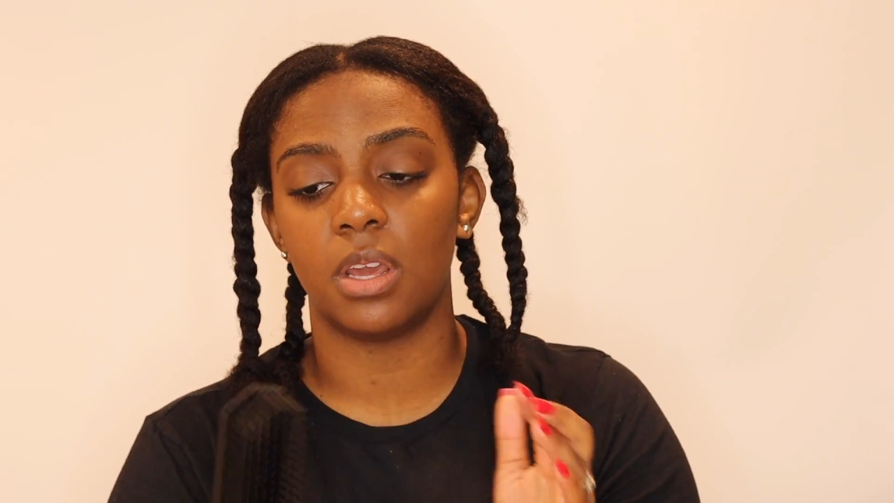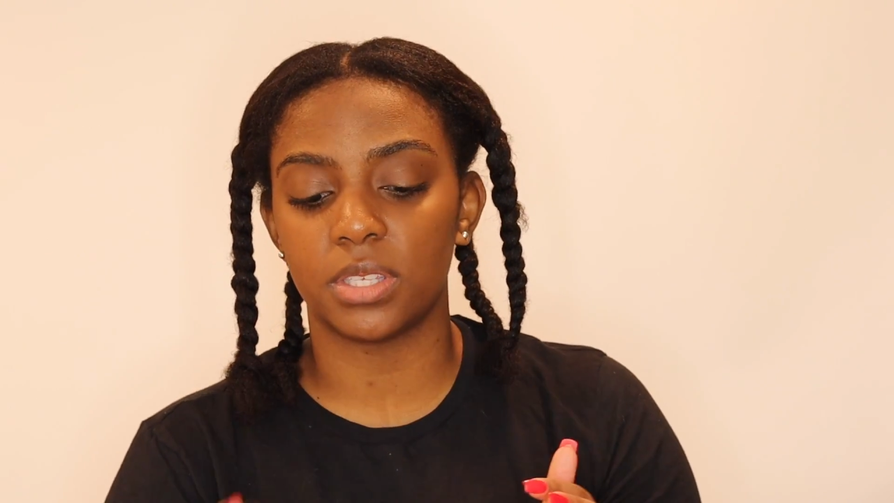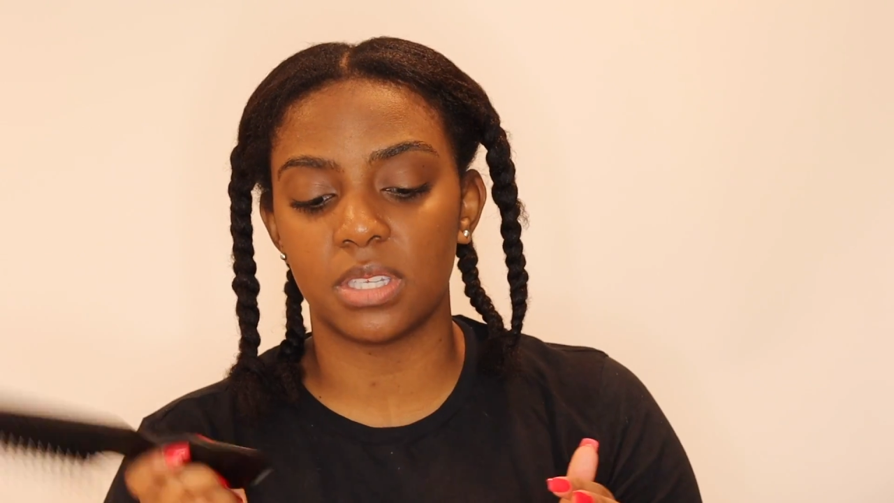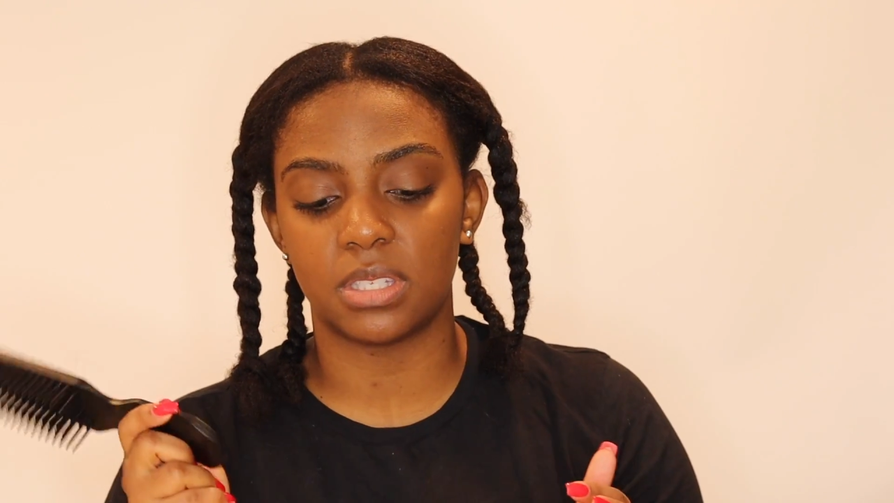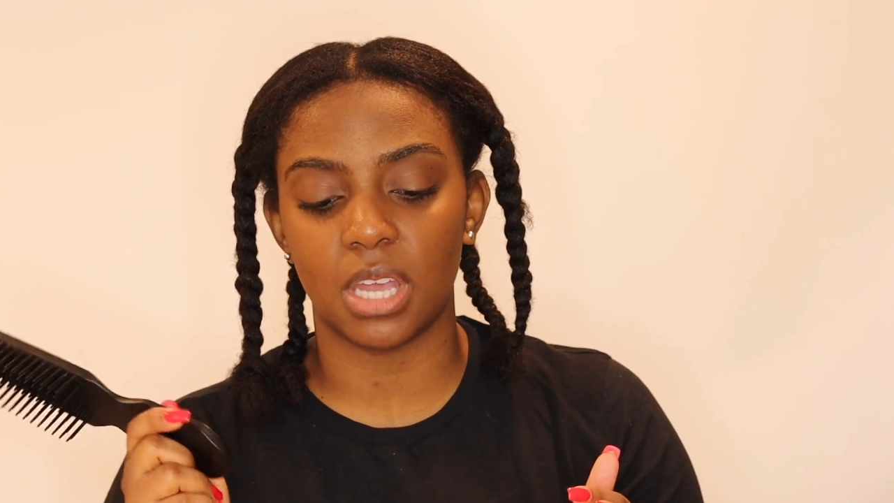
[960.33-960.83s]

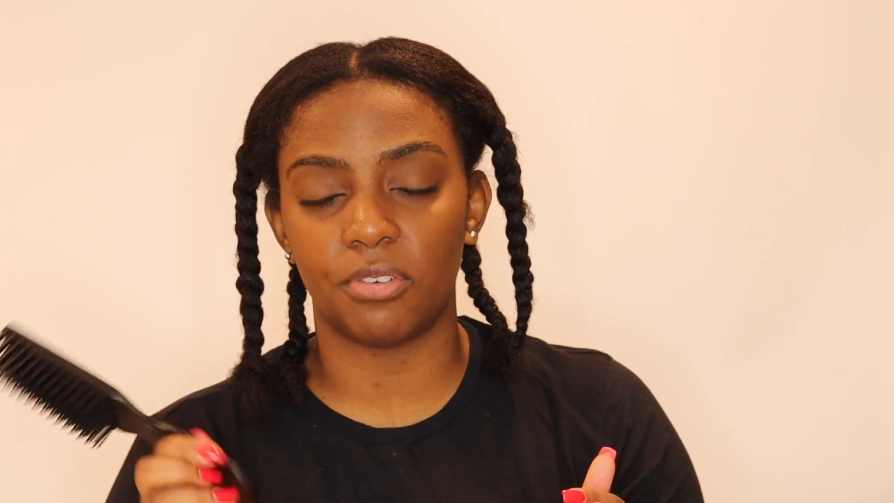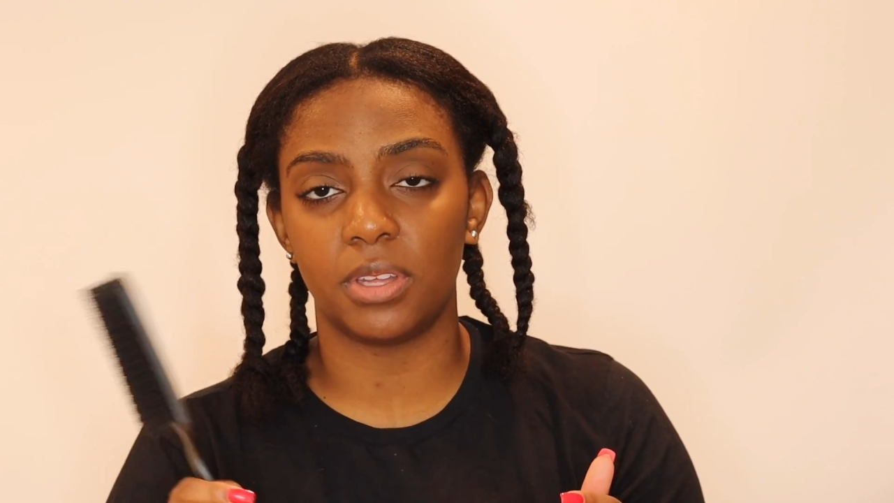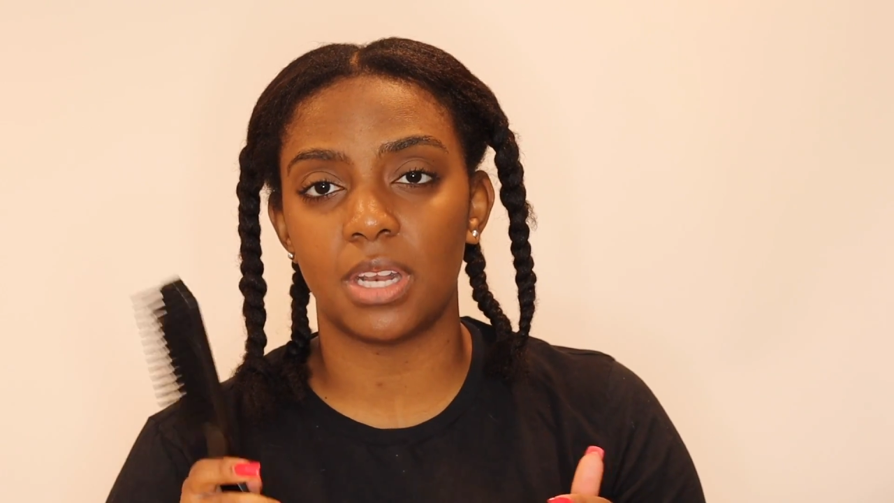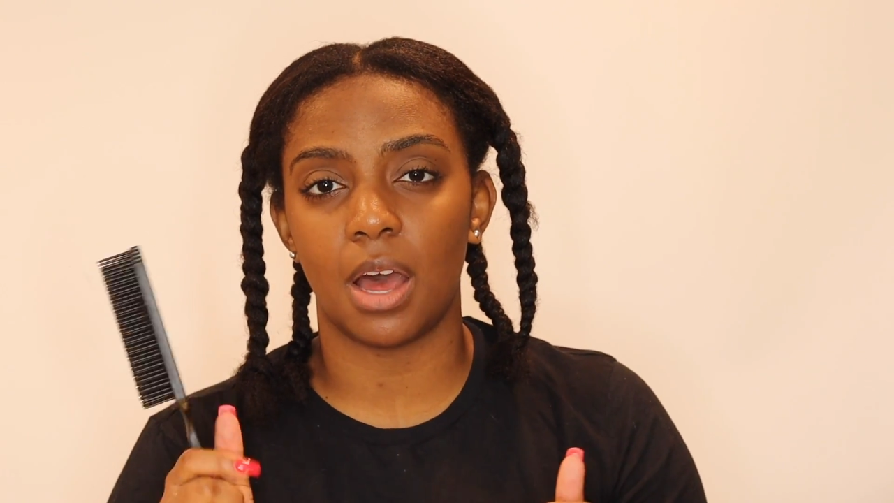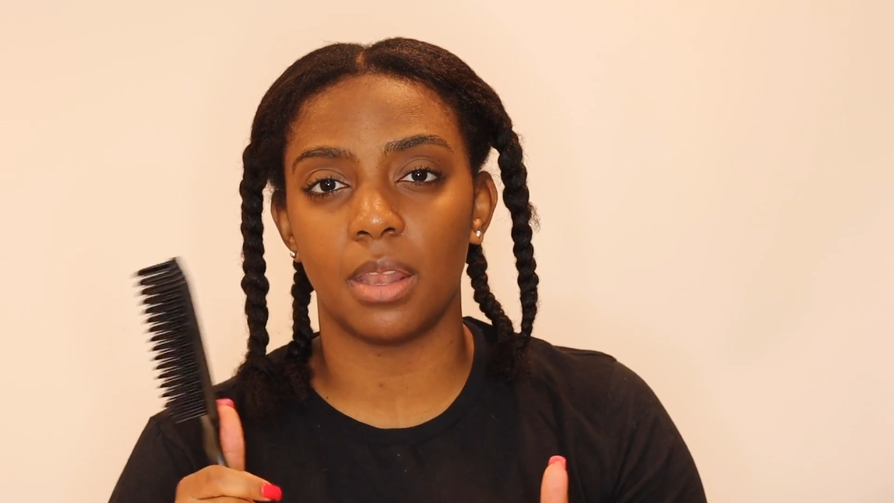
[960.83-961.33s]
This is
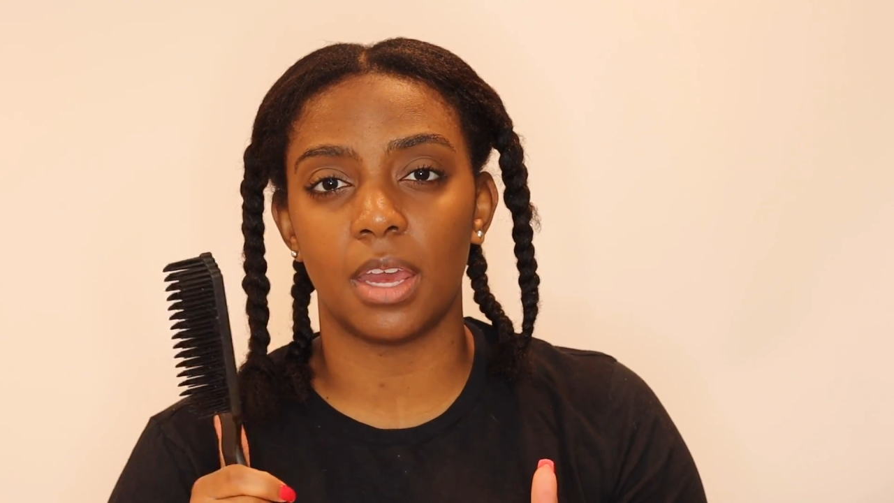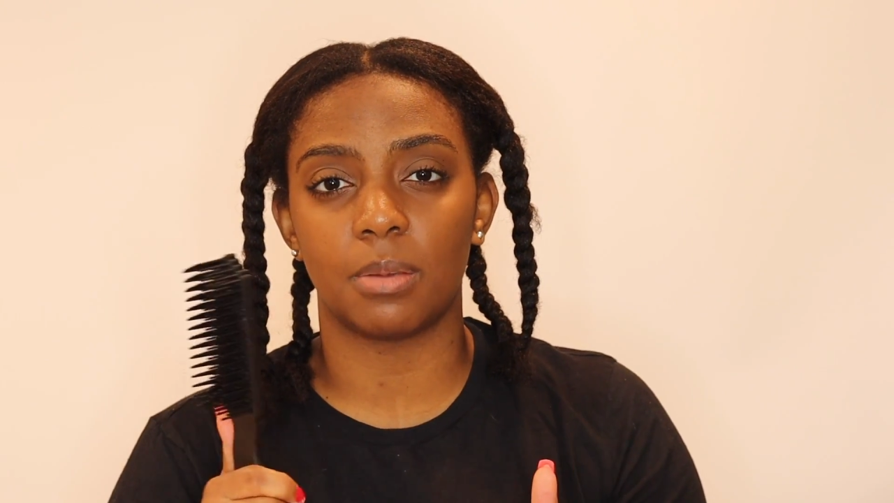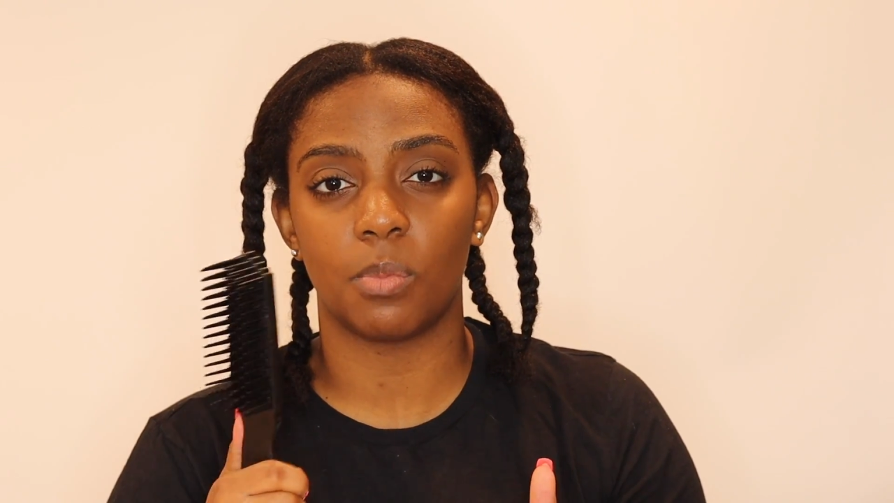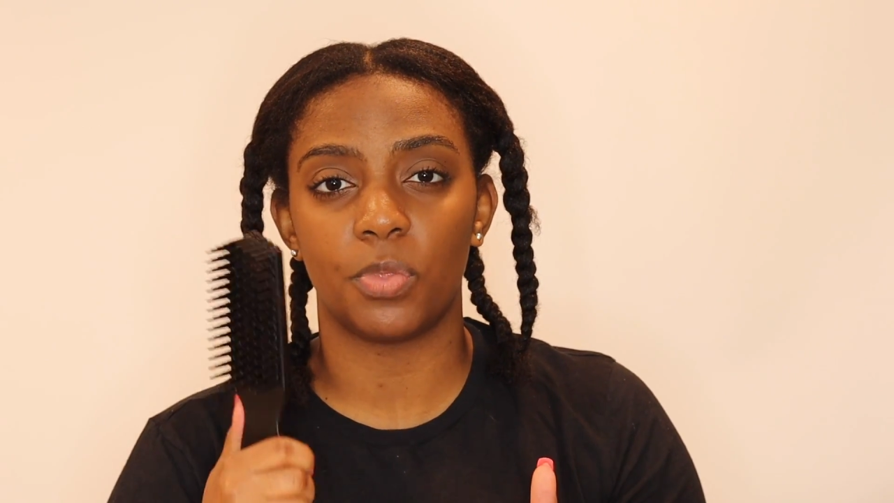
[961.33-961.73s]
definitely not like